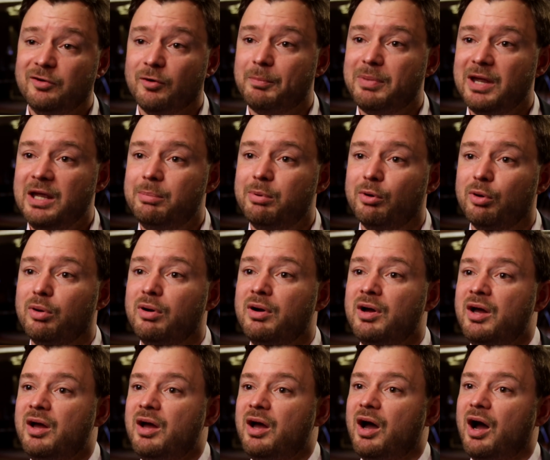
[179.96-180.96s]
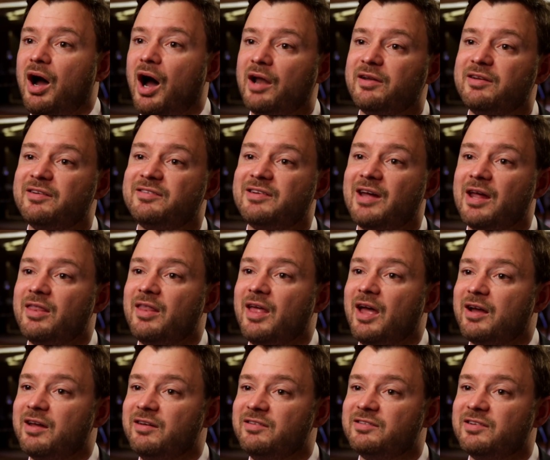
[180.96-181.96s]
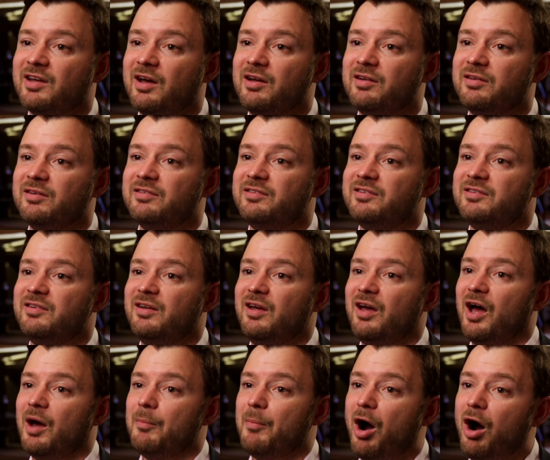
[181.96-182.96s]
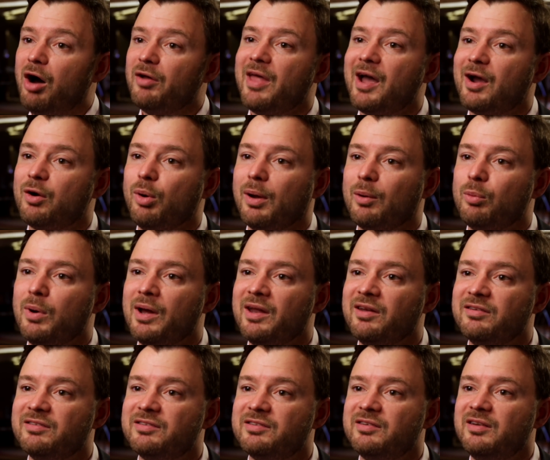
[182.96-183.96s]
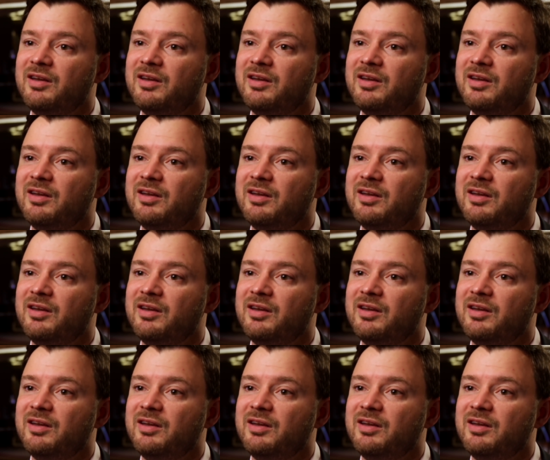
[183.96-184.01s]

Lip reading: to your people, understand their concerns, are there quick wins,